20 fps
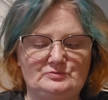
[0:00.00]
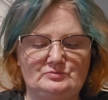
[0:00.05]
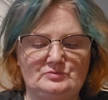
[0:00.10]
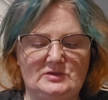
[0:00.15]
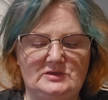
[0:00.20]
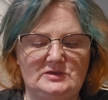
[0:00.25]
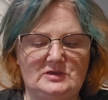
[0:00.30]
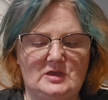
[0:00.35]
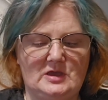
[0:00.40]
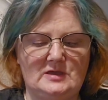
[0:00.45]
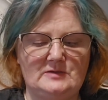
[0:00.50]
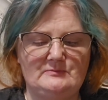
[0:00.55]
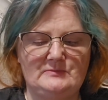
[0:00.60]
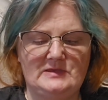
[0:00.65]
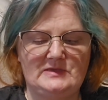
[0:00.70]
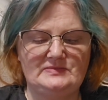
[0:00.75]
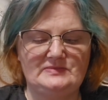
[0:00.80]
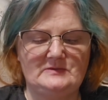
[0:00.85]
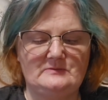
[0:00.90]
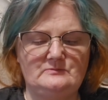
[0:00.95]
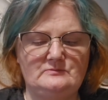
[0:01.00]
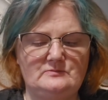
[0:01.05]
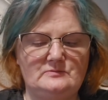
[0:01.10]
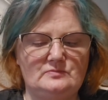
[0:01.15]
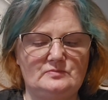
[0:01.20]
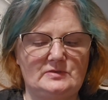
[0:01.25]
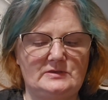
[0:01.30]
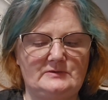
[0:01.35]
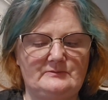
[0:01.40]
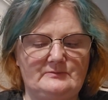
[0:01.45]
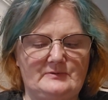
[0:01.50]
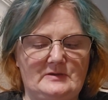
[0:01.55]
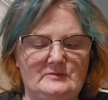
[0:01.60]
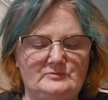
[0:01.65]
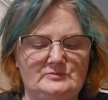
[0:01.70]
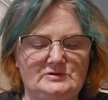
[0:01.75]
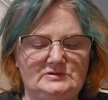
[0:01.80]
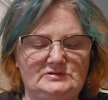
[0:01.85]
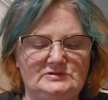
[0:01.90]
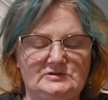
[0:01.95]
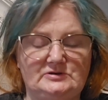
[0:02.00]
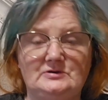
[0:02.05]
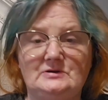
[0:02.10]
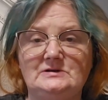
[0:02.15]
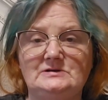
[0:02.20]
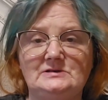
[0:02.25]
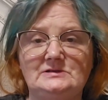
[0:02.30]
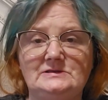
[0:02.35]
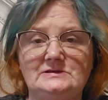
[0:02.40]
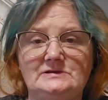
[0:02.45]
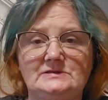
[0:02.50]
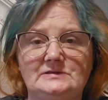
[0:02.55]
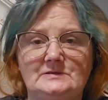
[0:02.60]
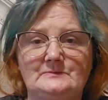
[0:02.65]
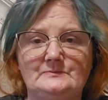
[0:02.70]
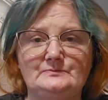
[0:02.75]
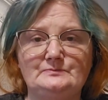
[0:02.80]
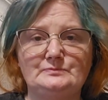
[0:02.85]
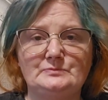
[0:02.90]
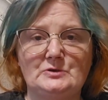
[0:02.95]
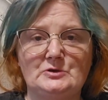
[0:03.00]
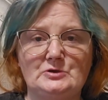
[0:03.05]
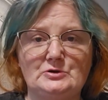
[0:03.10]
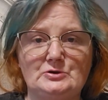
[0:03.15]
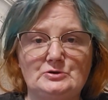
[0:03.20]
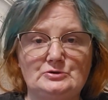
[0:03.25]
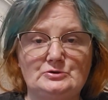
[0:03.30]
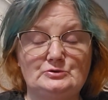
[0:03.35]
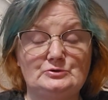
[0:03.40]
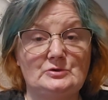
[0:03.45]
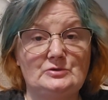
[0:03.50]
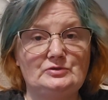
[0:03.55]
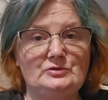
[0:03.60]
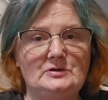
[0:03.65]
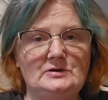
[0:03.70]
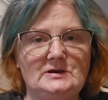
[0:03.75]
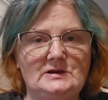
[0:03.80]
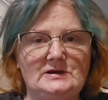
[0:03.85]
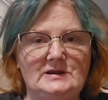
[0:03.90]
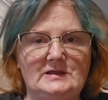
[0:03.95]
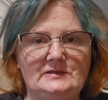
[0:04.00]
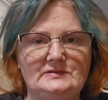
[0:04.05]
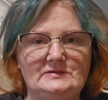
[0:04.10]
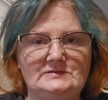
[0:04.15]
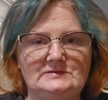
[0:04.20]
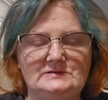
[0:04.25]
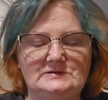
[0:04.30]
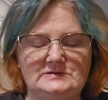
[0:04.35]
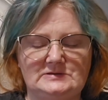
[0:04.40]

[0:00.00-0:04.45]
Like, I made them, like 5 minutes later, I deleted them. So I thought I'd add this in